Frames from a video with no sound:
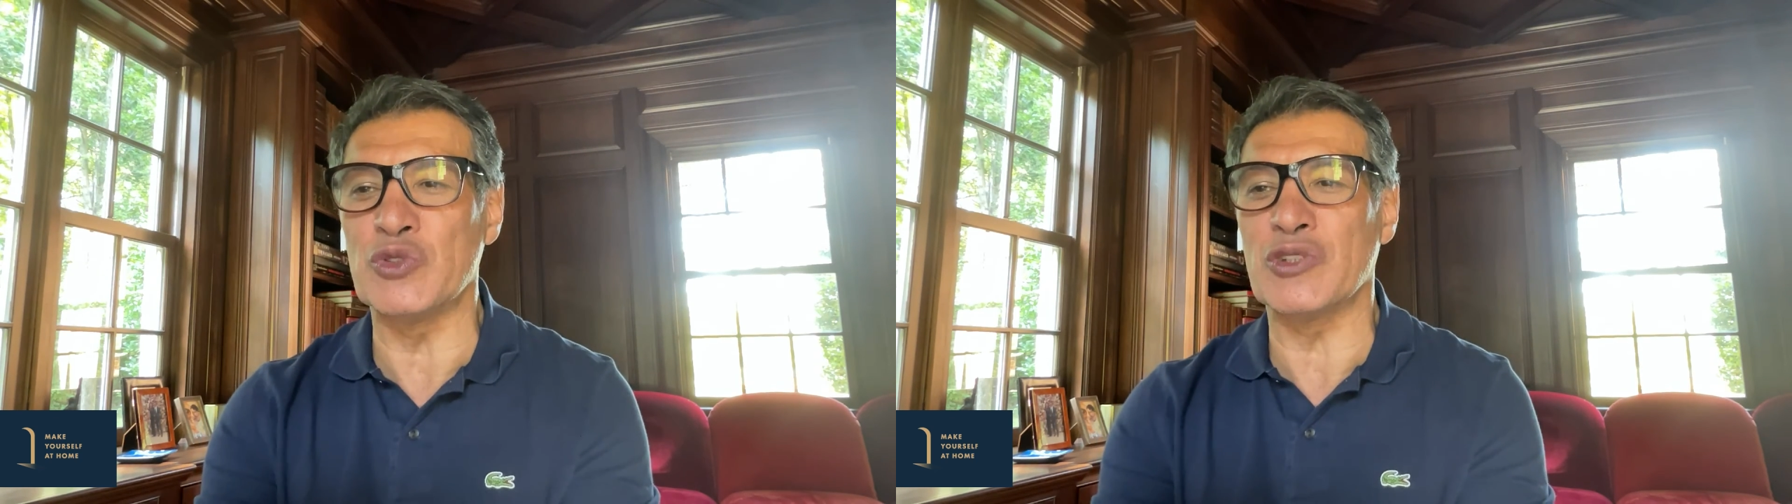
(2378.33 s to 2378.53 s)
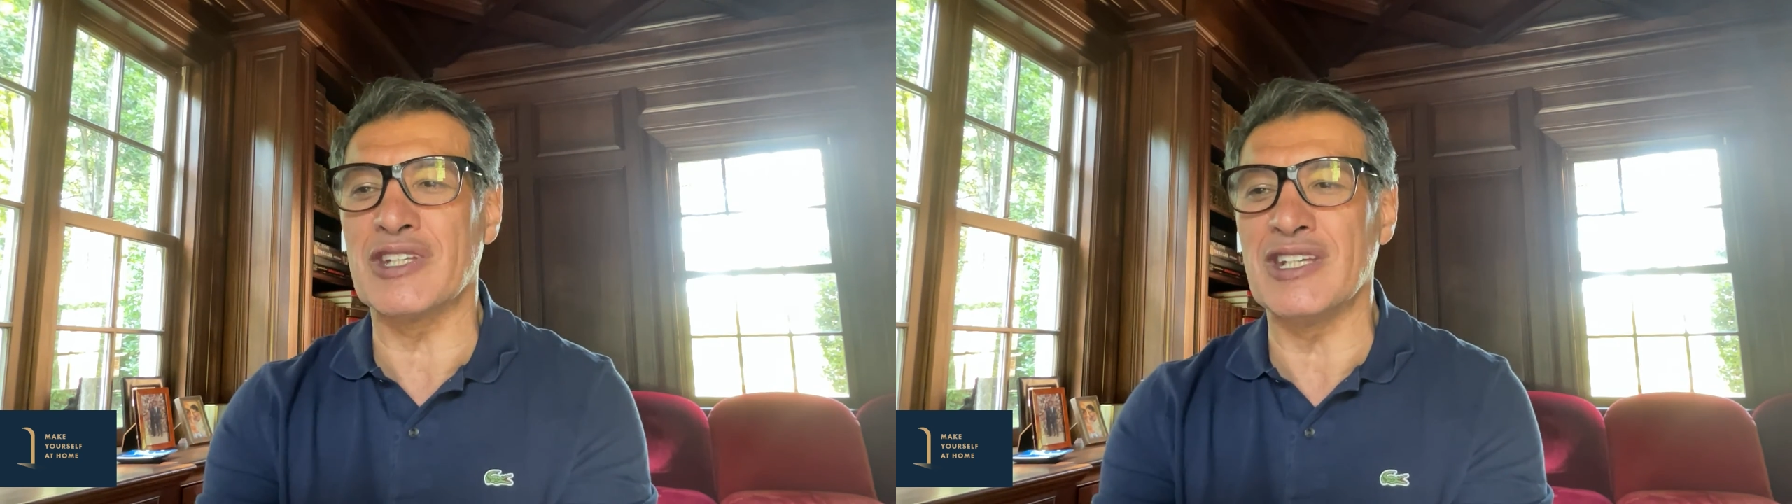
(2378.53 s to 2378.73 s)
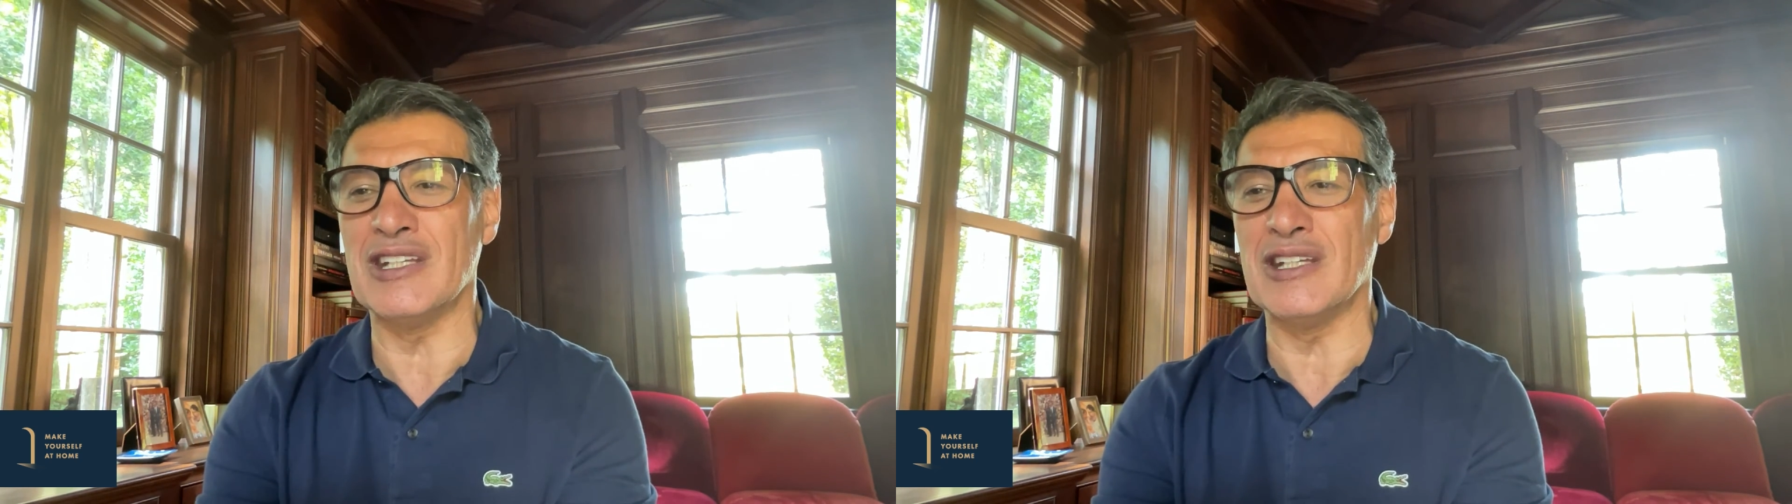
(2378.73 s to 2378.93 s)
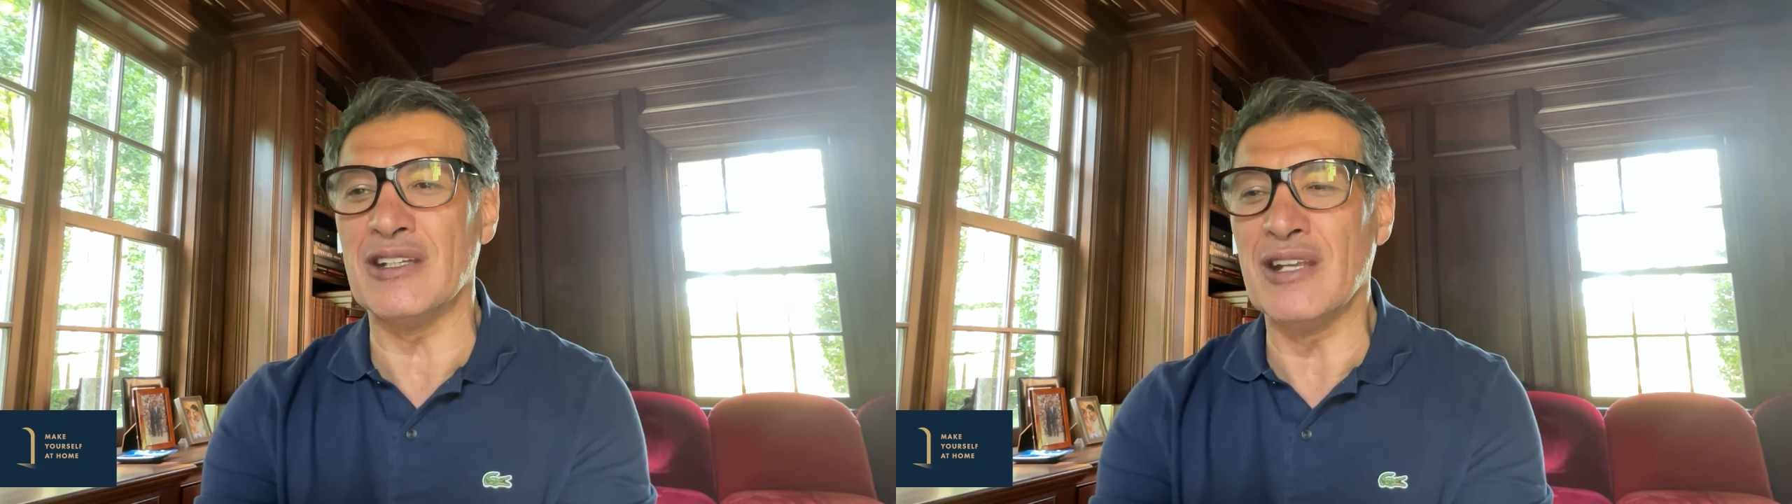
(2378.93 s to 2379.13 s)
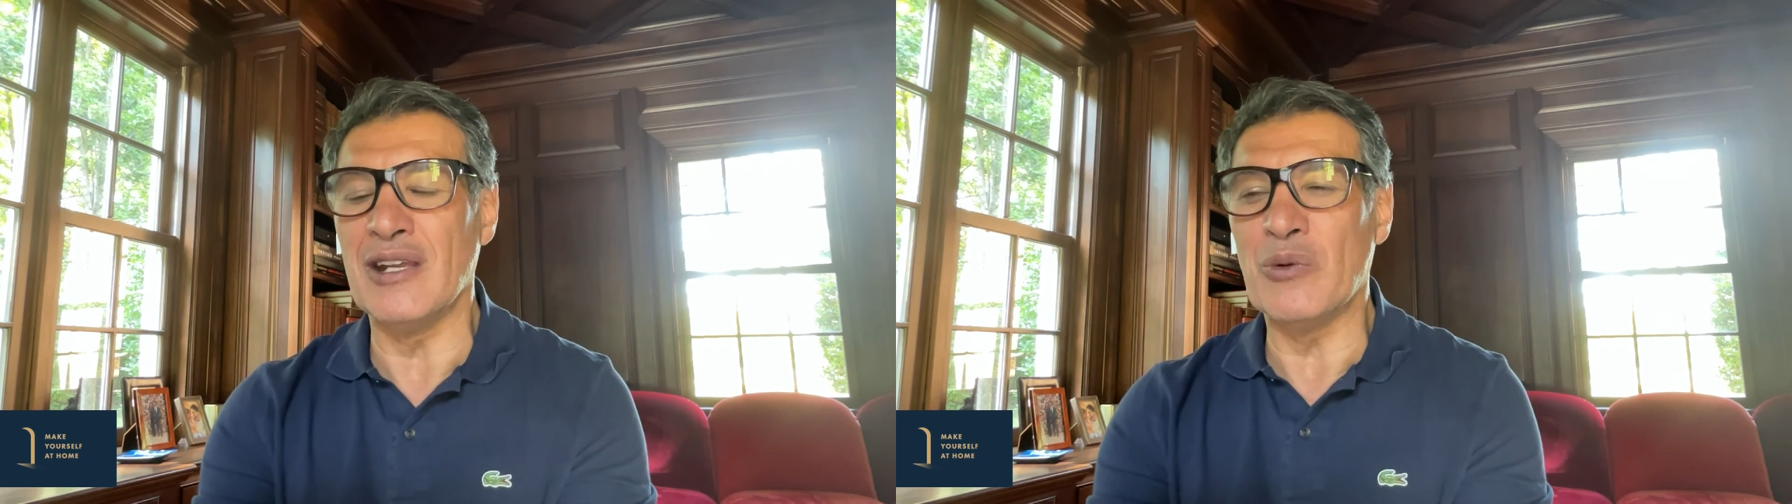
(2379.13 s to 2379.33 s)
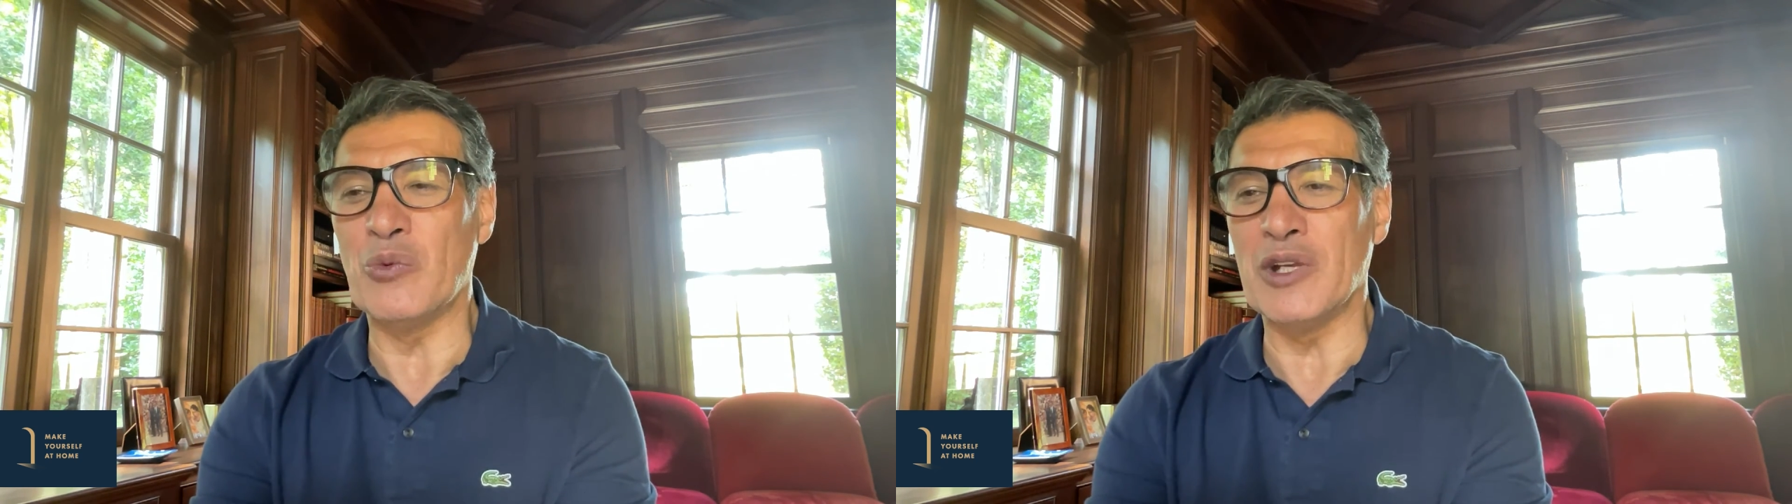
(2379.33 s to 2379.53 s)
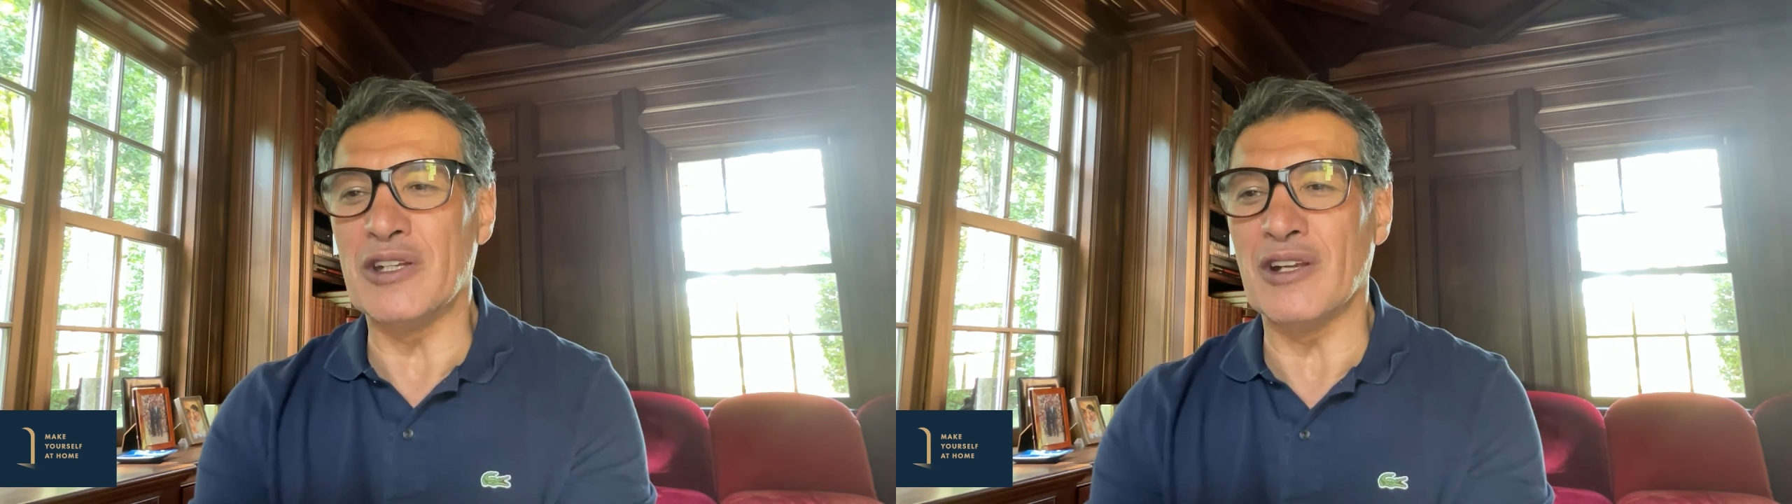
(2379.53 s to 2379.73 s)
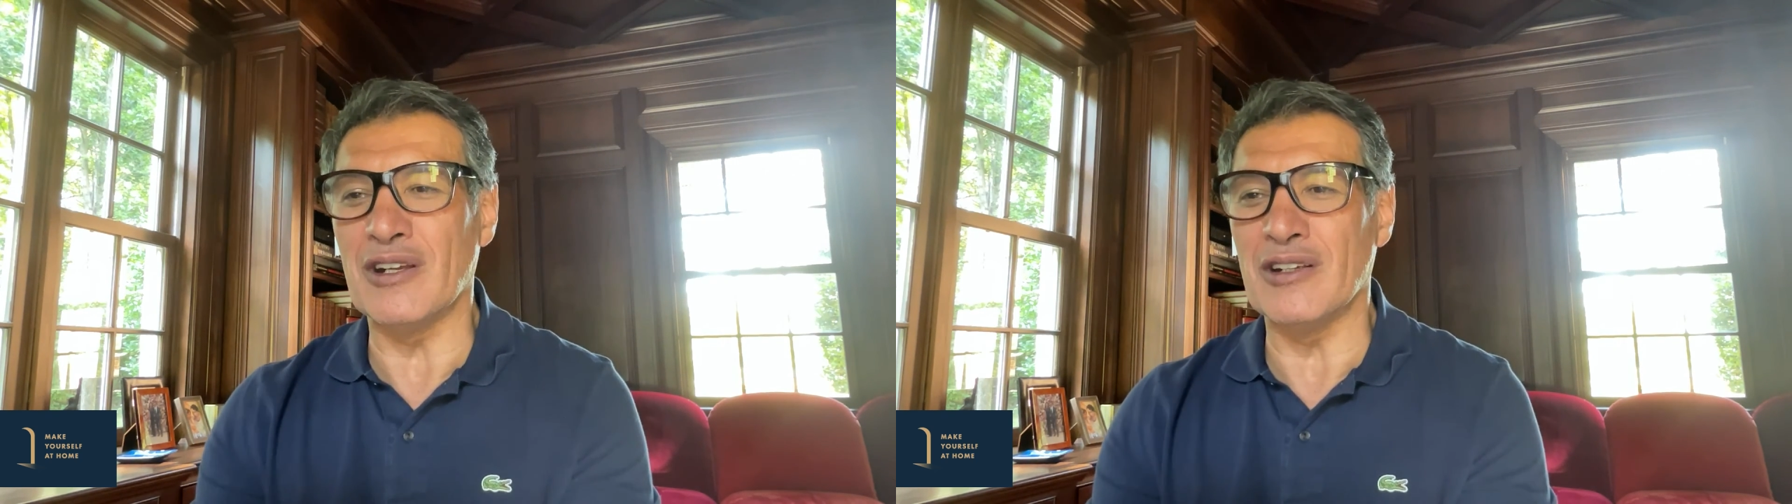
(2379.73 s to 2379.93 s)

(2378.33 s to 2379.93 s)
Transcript: zucchini with